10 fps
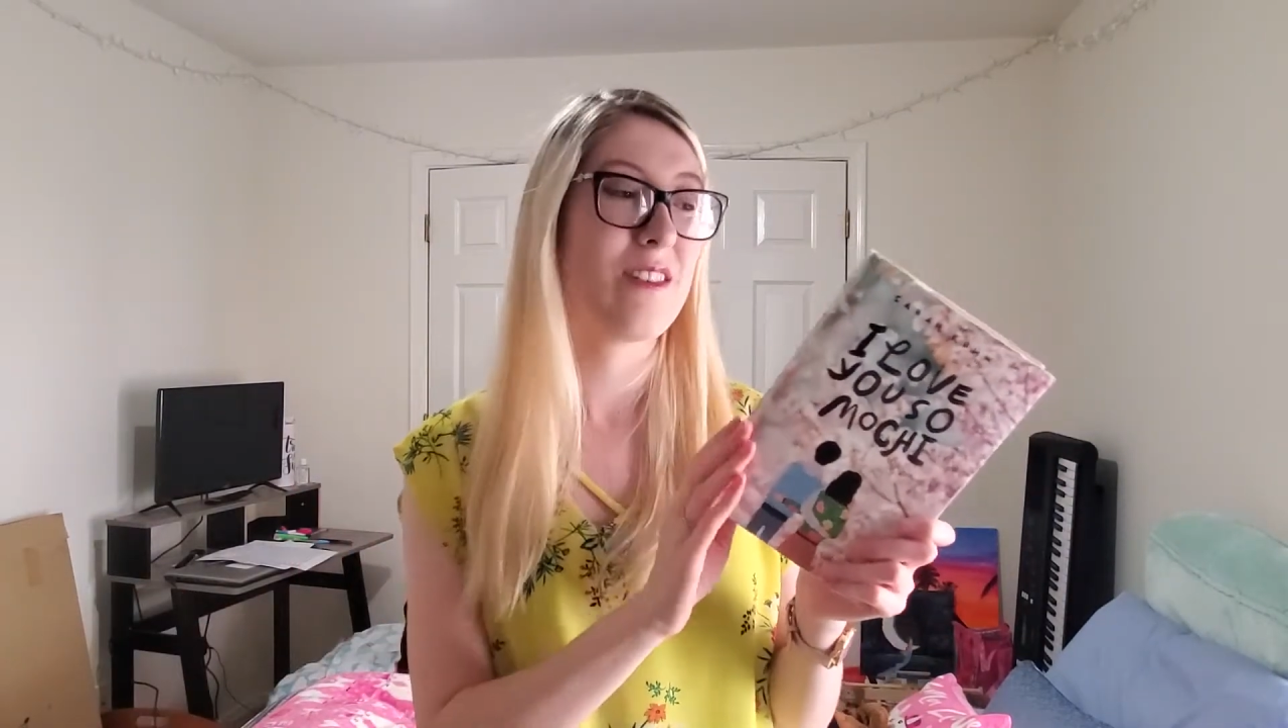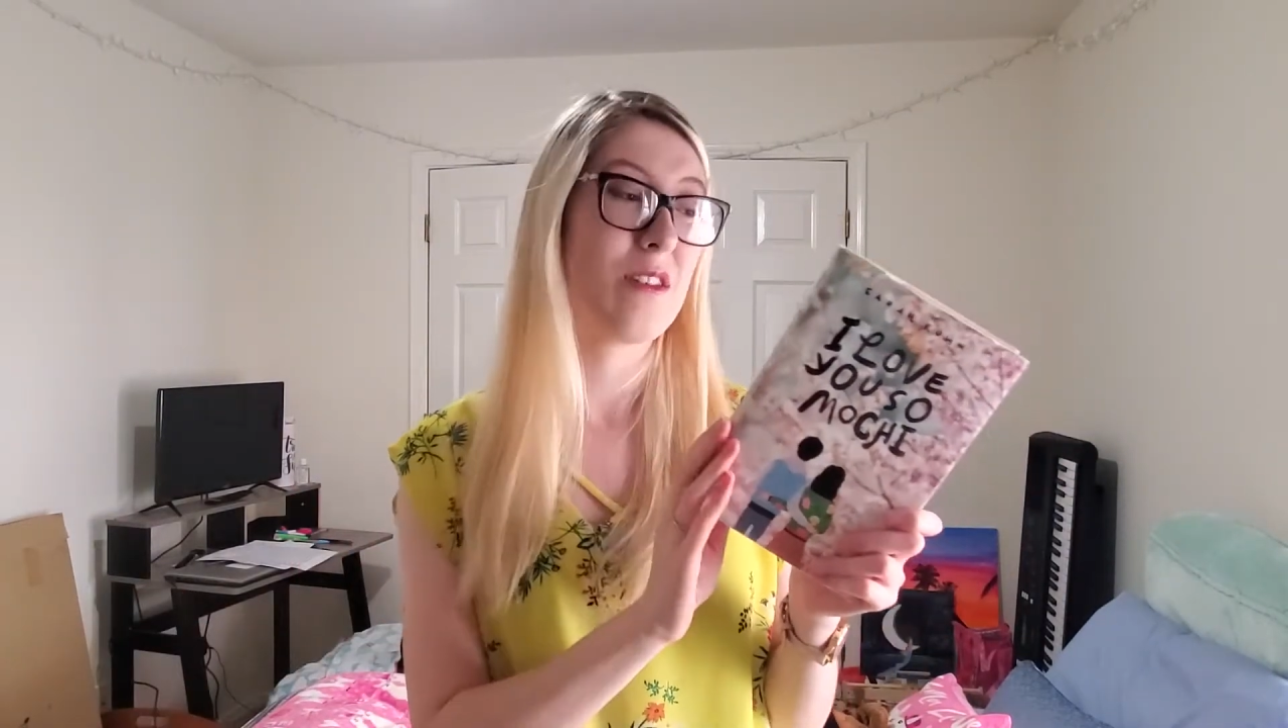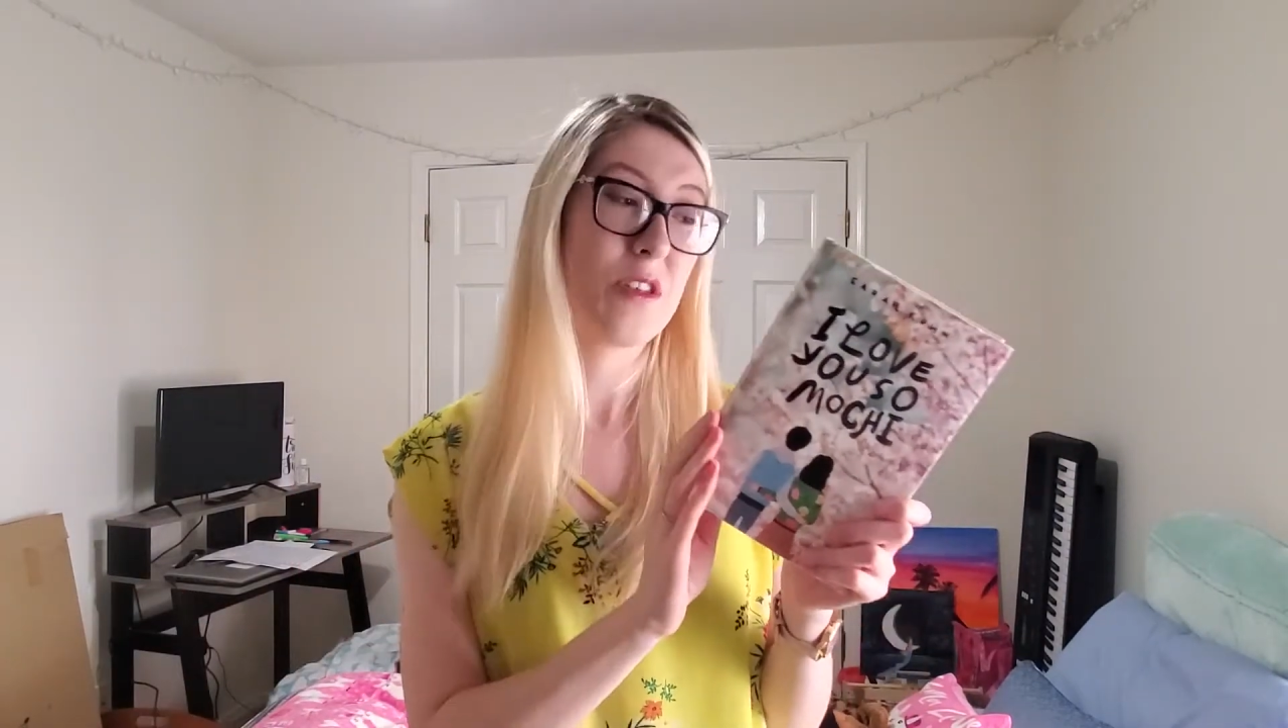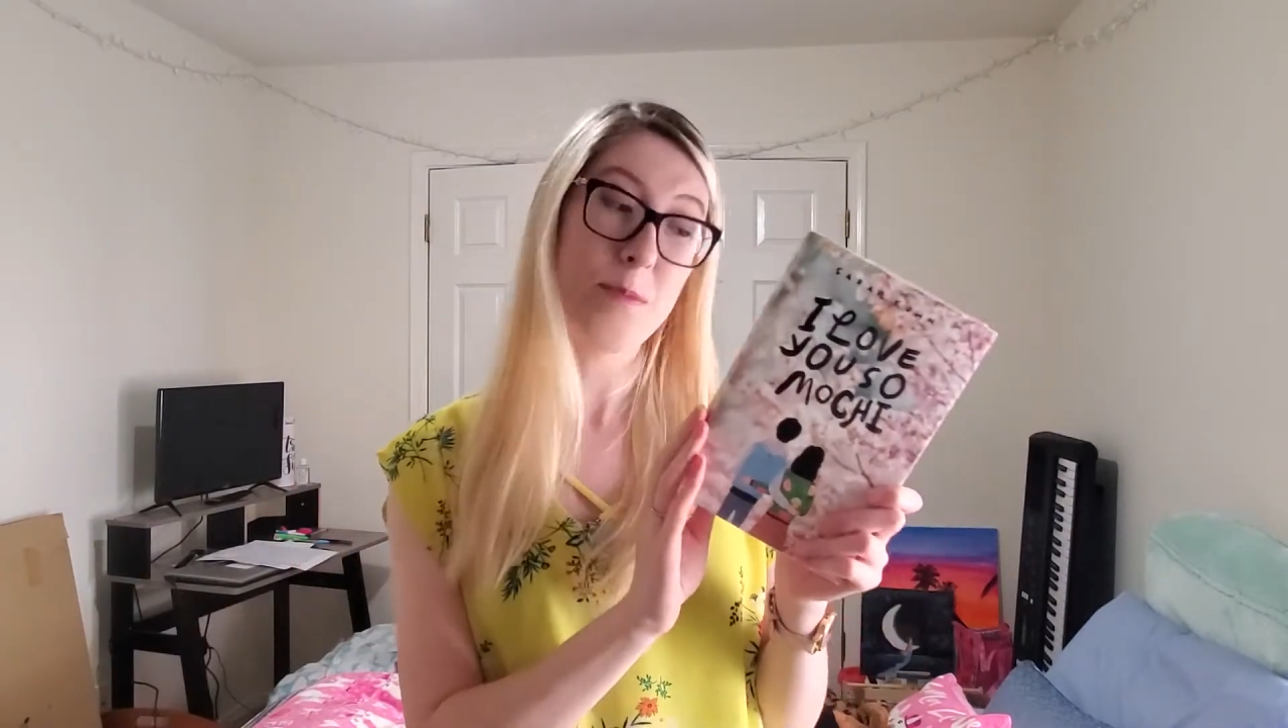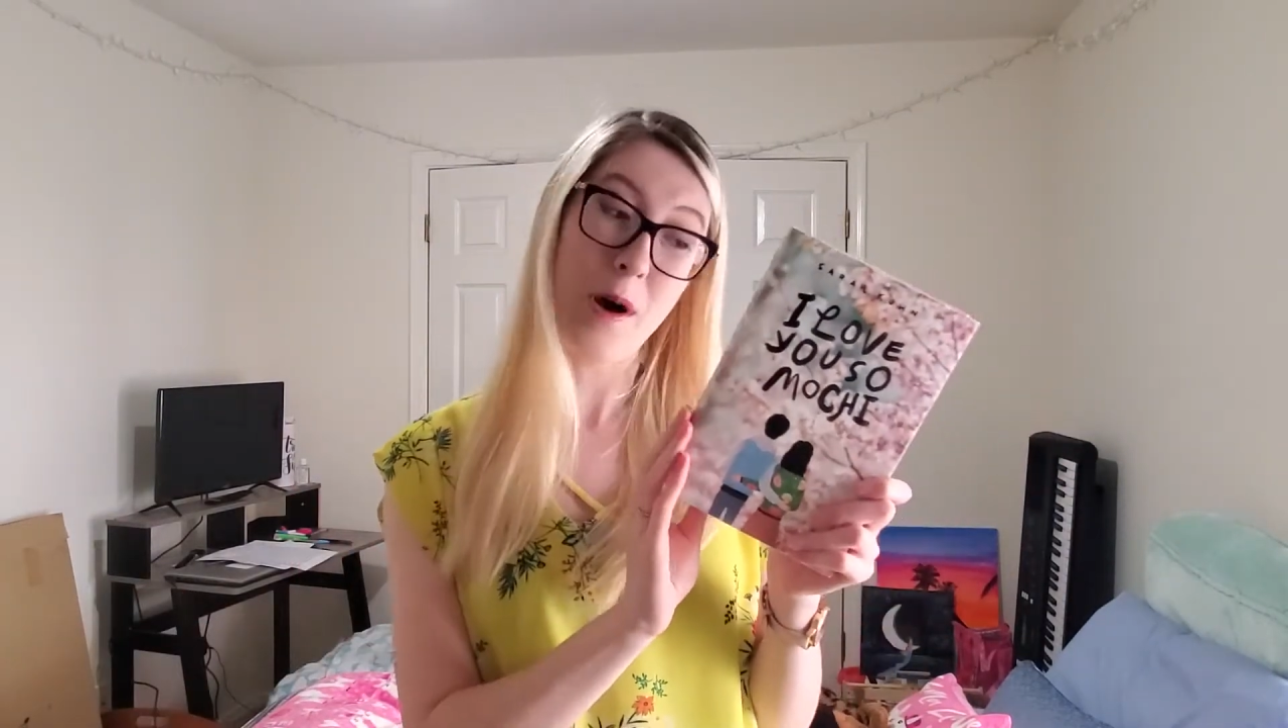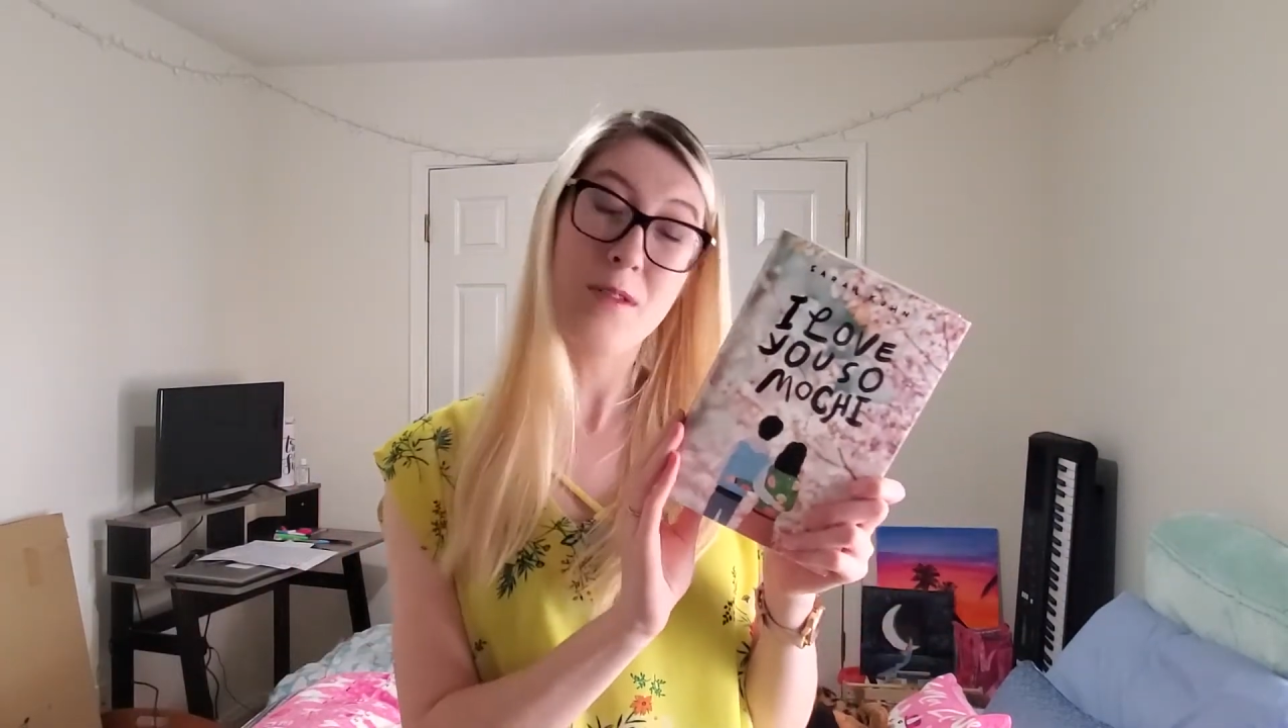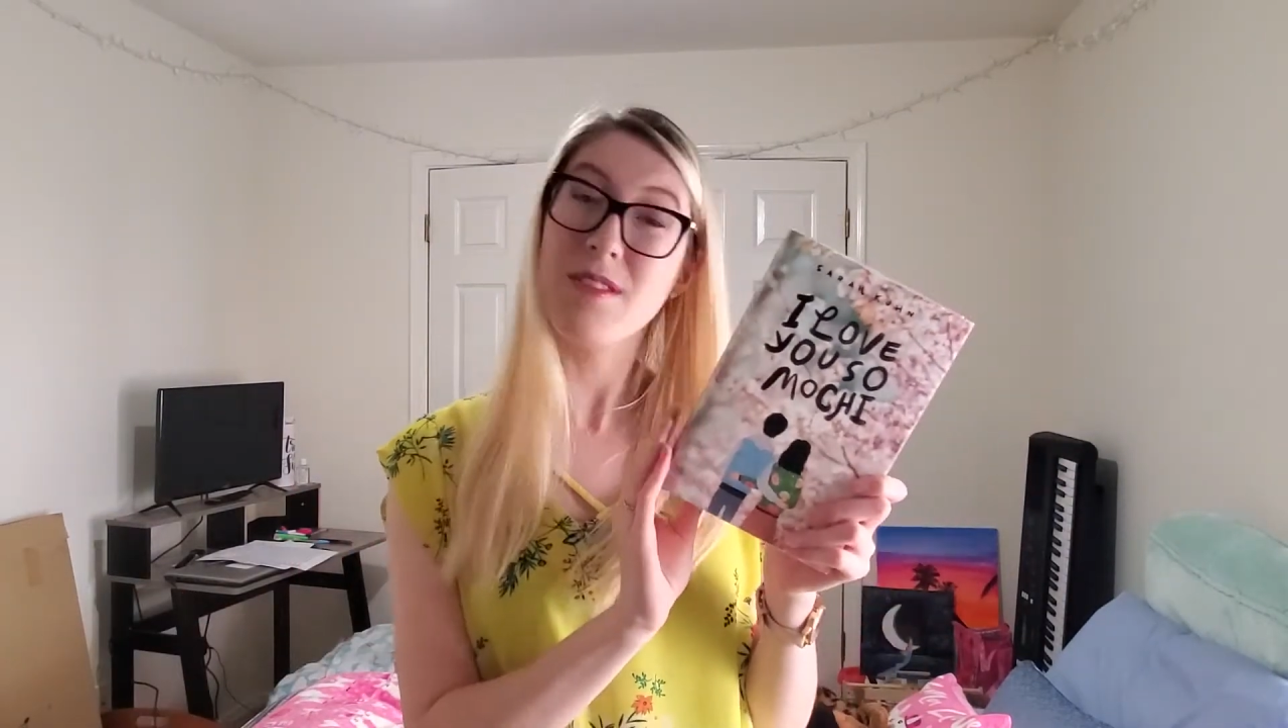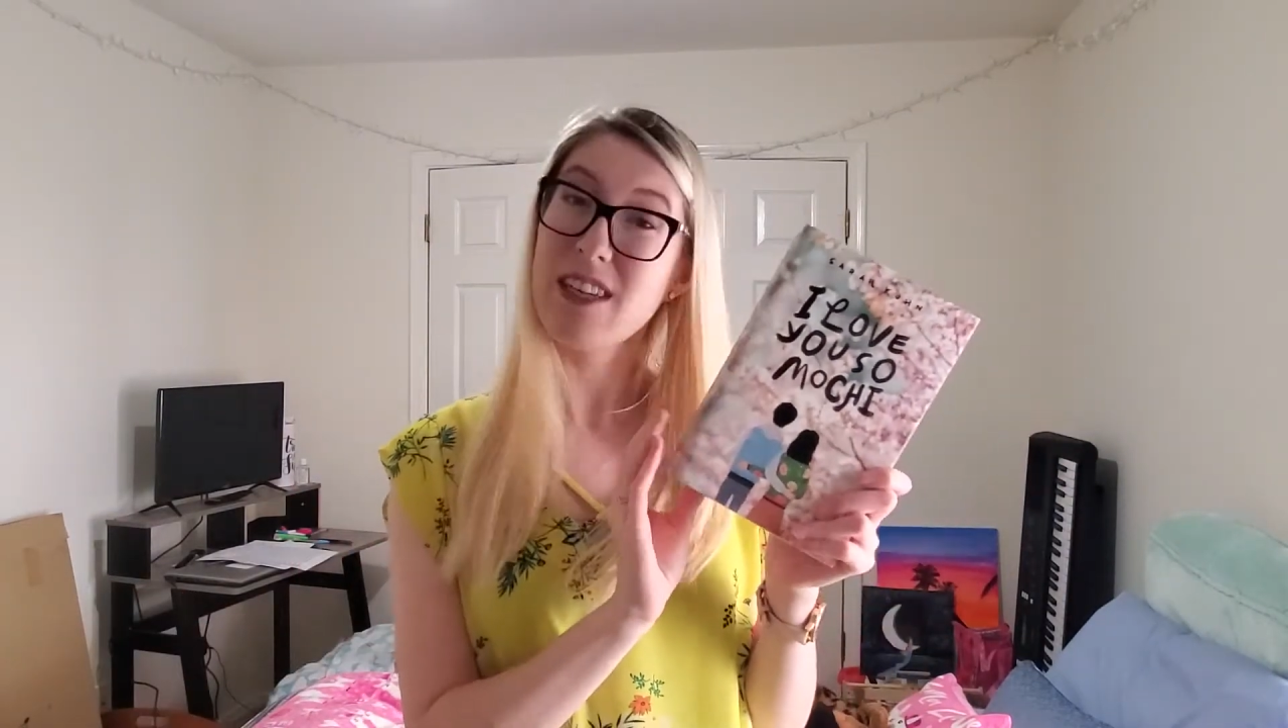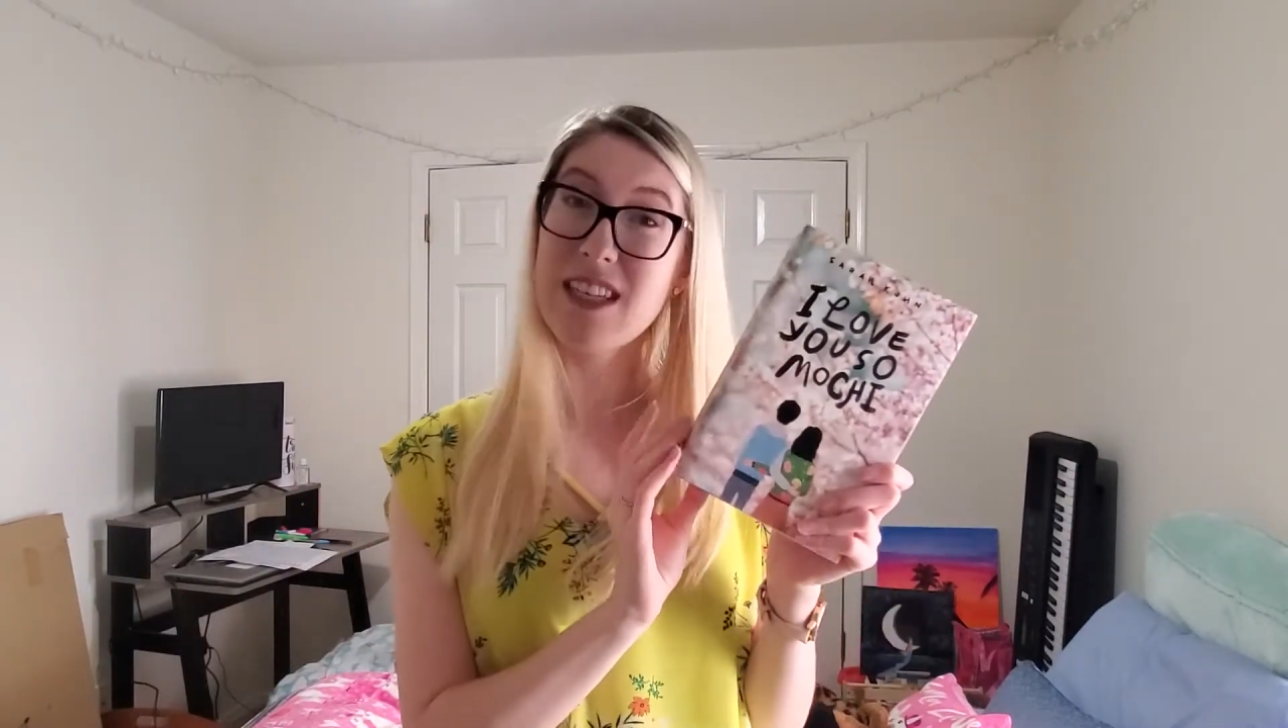supposedly